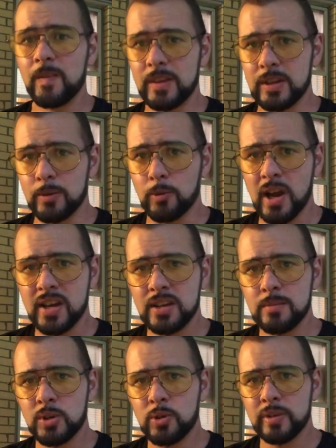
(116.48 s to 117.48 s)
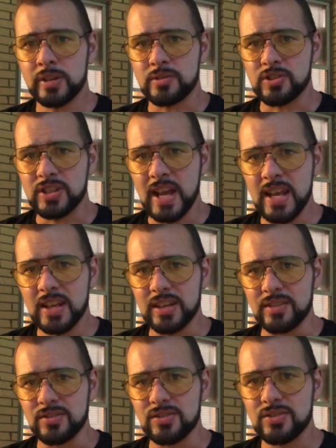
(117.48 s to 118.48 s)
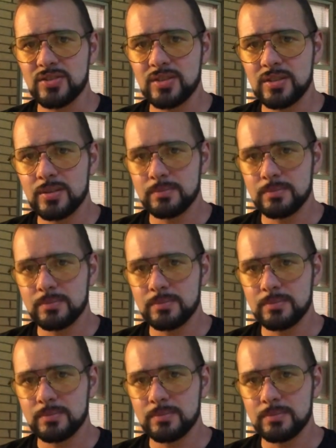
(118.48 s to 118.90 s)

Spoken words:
the Rocky and Bullwinkle shenanigans.